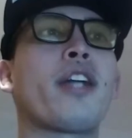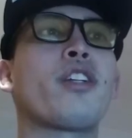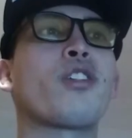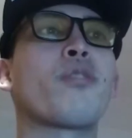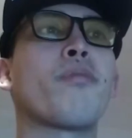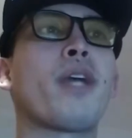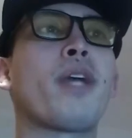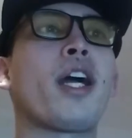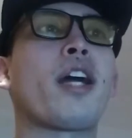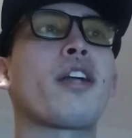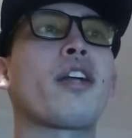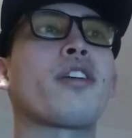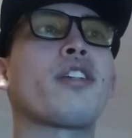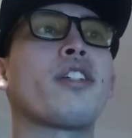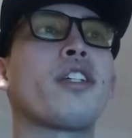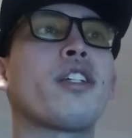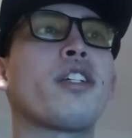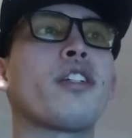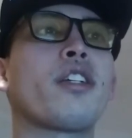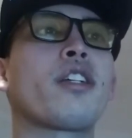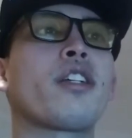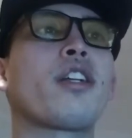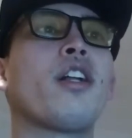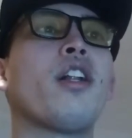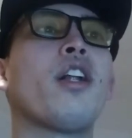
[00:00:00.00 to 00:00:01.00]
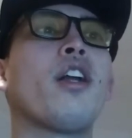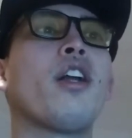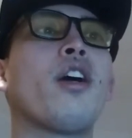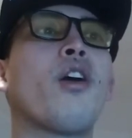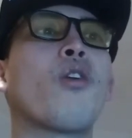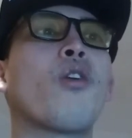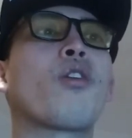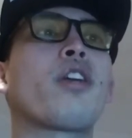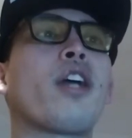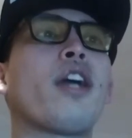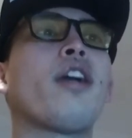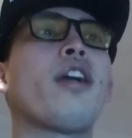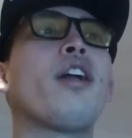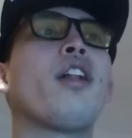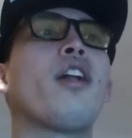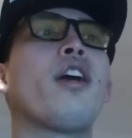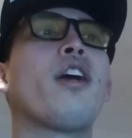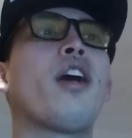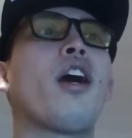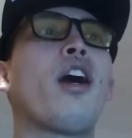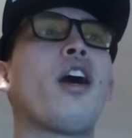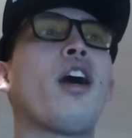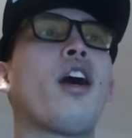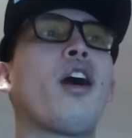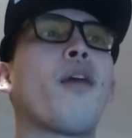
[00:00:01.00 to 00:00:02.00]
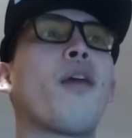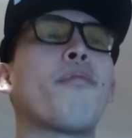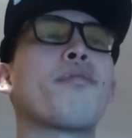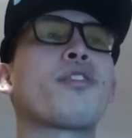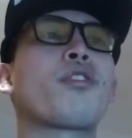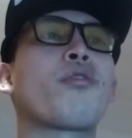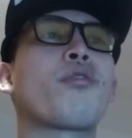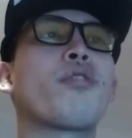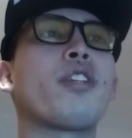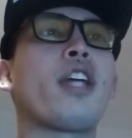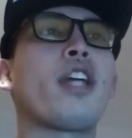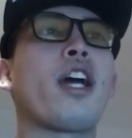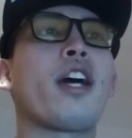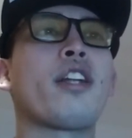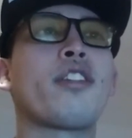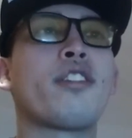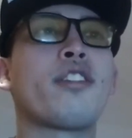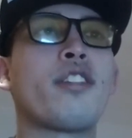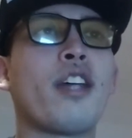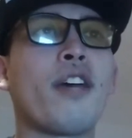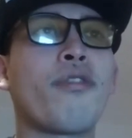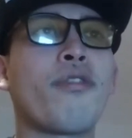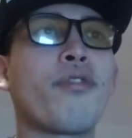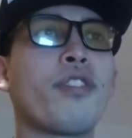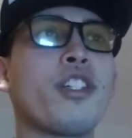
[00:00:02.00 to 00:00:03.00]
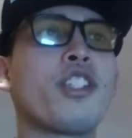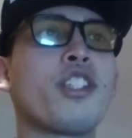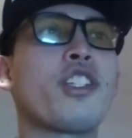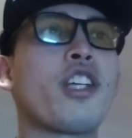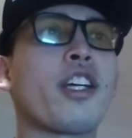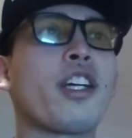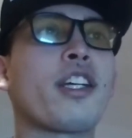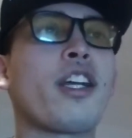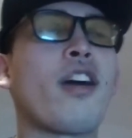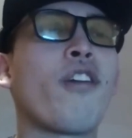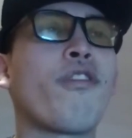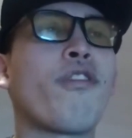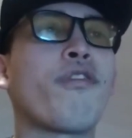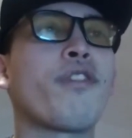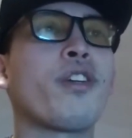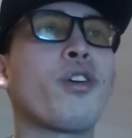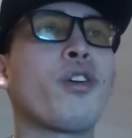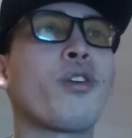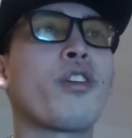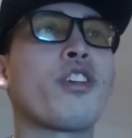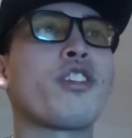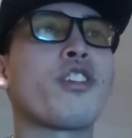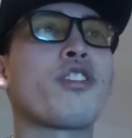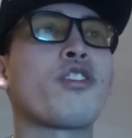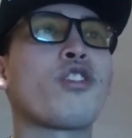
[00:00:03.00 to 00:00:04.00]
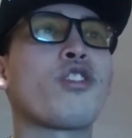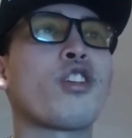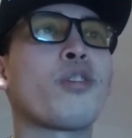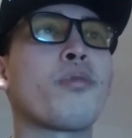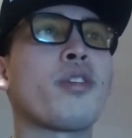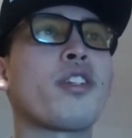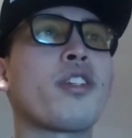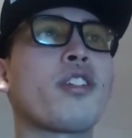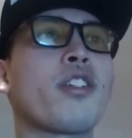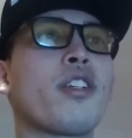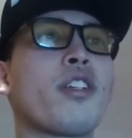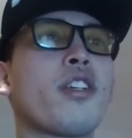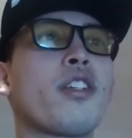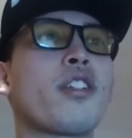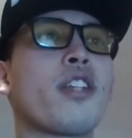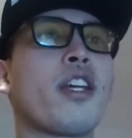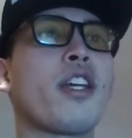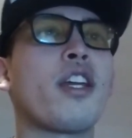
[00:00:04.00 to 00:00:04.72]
Your Matter Healing. Okay, so yeah, definitely check out Fiona's services.